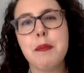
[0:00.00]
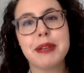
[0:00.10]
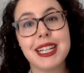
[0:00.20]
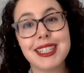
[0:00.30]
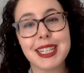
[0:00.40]
but
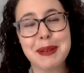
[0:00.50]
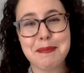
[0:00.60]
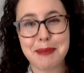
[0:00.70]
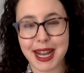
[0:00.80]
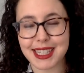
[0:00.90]
I
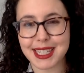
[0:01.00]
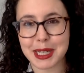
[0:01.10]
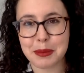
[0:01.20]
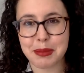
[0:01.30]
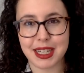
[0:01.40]
didn't mind
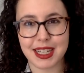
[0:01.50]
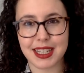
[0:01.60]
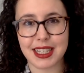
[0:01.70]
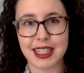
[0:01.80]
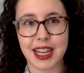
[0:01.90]
it
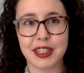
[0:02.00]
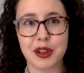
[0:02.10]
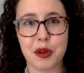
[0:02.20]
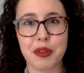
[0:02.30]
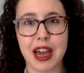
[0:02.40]
because I
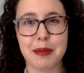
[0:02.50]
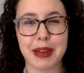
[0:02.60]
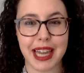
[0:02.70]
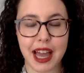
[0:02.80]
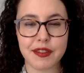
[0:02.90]
know that
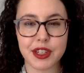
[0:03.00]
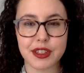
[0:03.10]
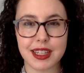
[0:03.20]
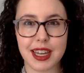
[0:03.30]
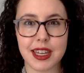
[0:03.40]
my heavier
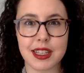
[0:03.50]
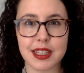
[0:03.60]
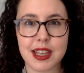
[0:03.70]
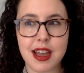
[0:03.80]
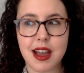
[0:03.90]

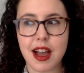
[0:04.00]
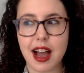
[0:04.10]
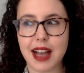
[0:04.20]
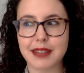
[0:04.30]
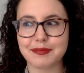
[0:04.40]
days,
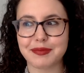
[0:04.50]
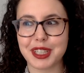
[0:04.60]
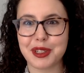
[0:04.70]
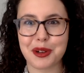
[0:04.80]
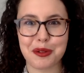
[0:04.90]

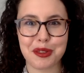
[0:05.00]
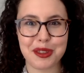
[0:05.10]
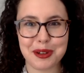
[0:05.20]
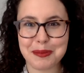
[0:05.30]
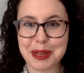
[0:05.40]

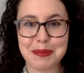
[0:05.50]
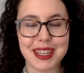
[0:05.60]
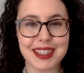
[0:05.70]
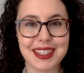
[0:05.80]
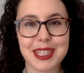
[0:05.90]
there may
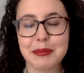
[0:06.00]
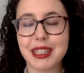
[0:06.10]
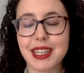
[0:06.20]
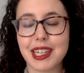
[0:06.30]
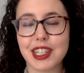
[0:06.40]
be some
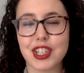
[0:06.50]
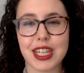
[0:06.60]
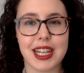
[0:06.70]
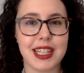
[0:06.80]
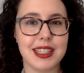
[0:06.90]
leakage,
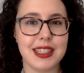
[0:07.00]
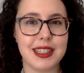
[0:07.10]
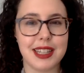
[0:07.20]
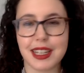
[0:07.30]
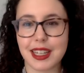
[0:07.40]
and I
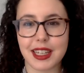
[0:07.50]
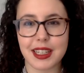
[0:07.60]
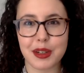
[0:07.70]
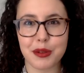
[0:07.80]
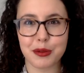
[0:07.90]
didn't
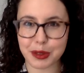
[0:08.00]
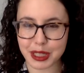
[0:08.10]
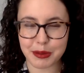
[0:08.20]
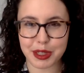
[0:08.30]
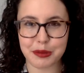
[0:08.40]
really want to